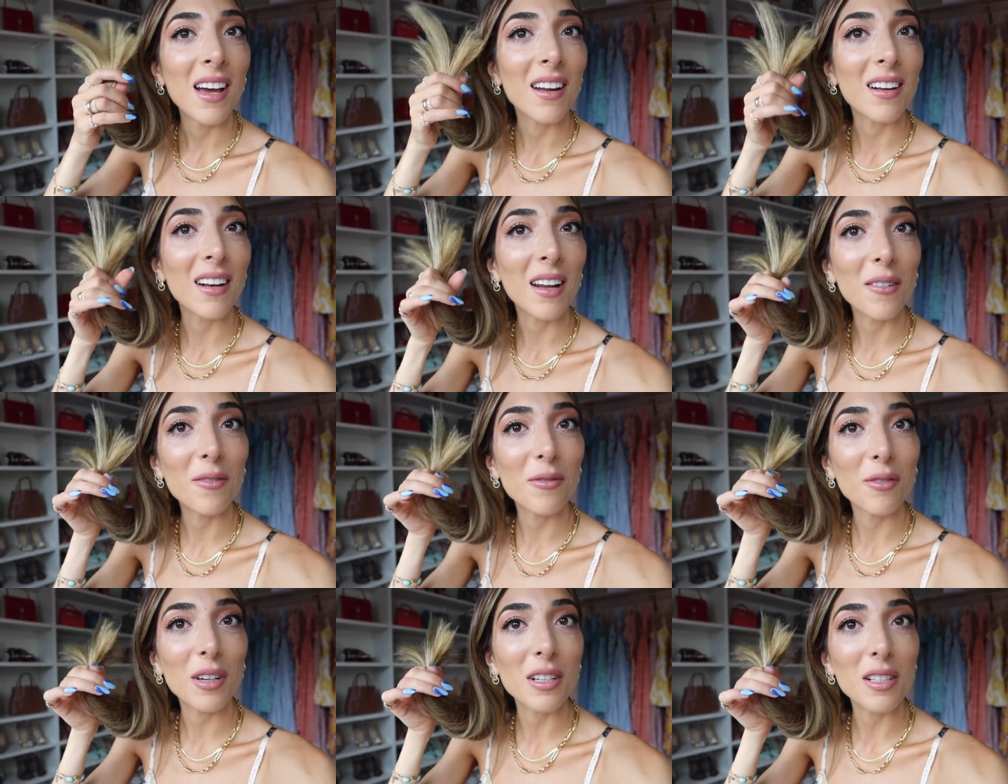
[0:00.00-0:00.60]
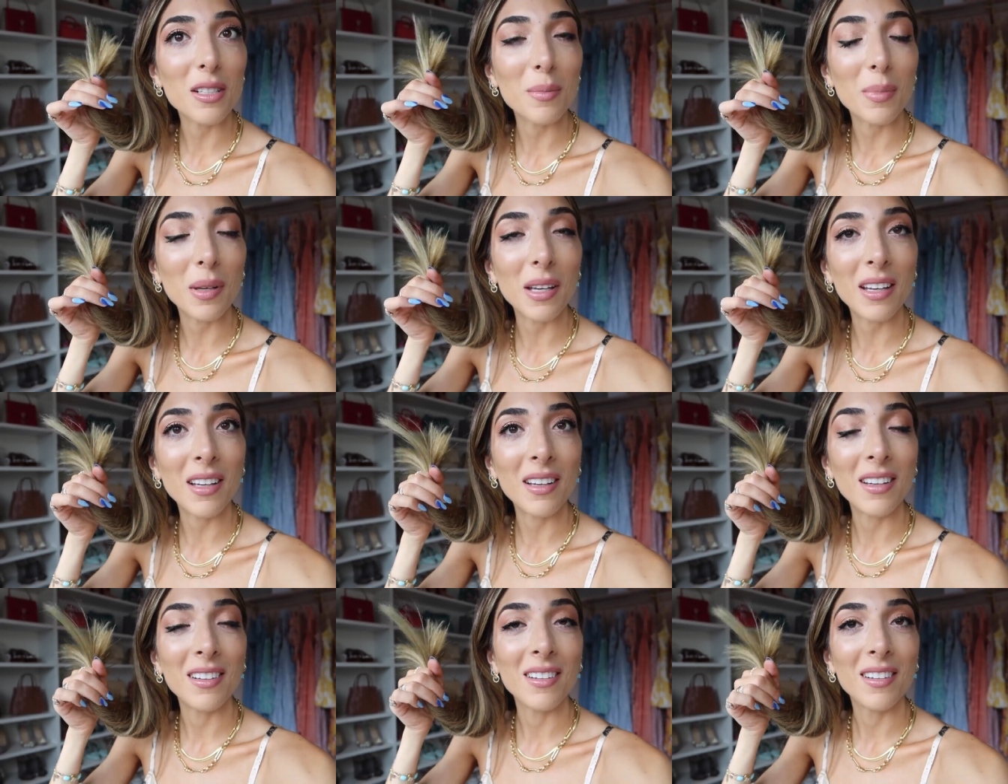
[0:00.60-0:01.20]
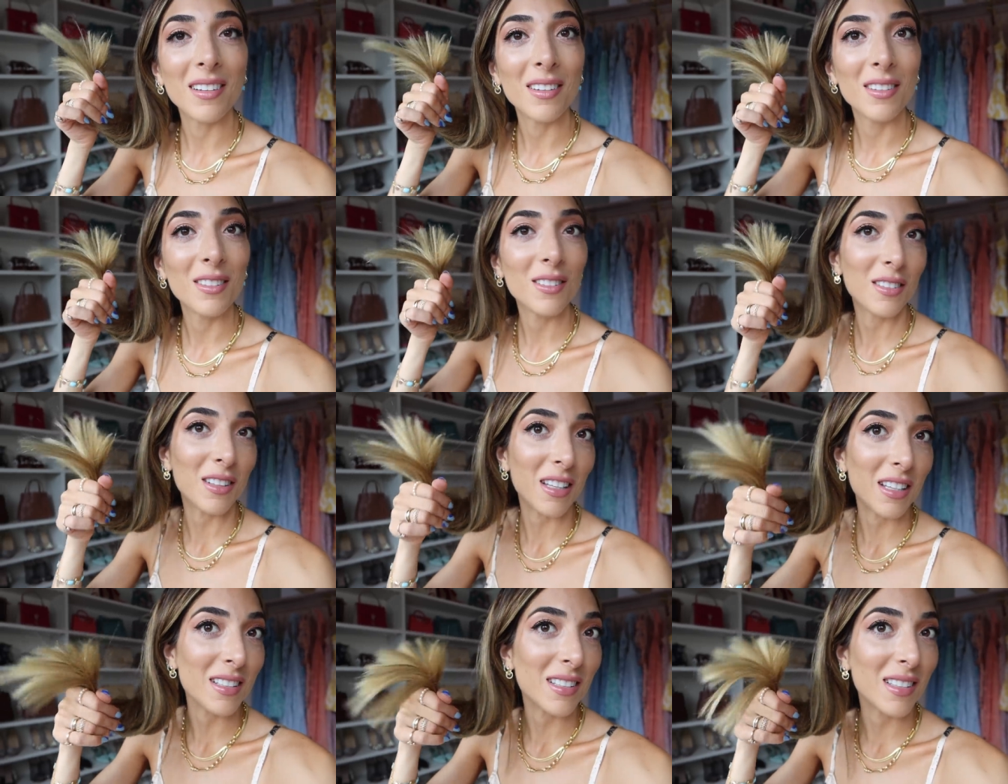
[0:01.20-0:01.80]
and like for it to be
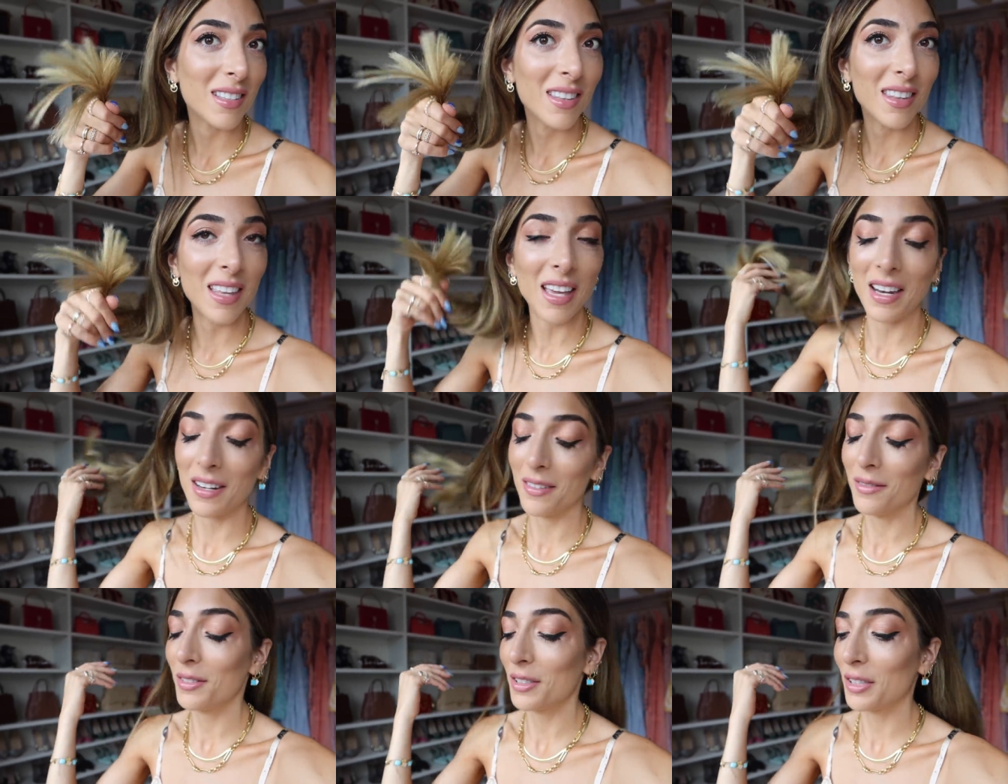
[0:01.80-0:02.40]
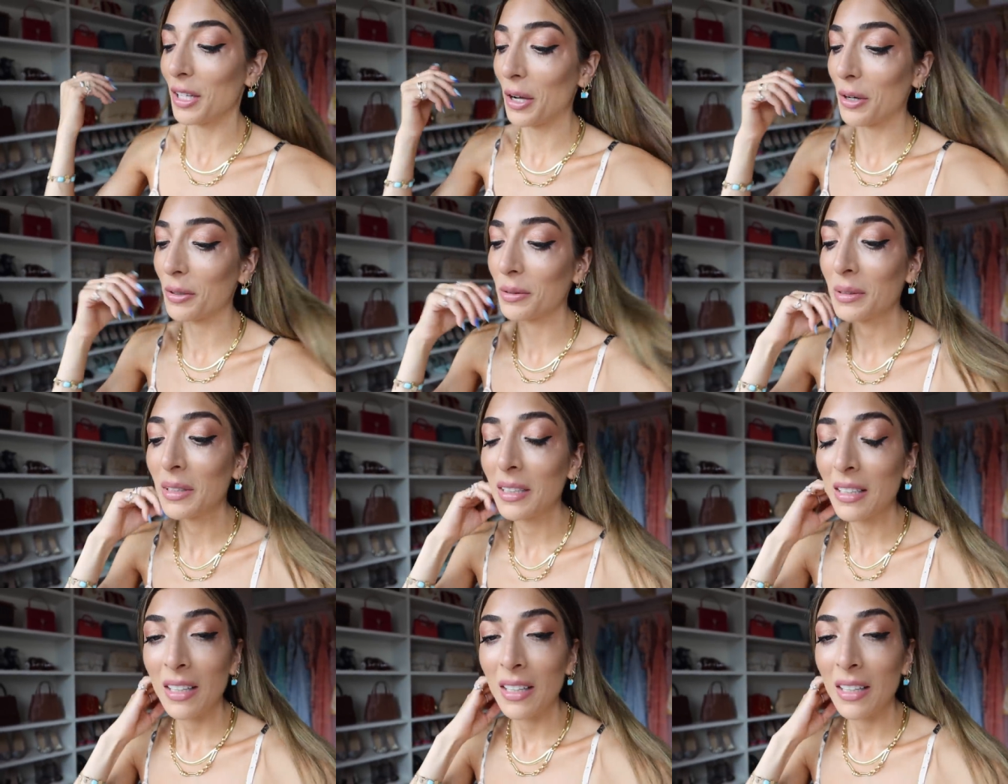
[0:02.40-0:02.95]
this thin so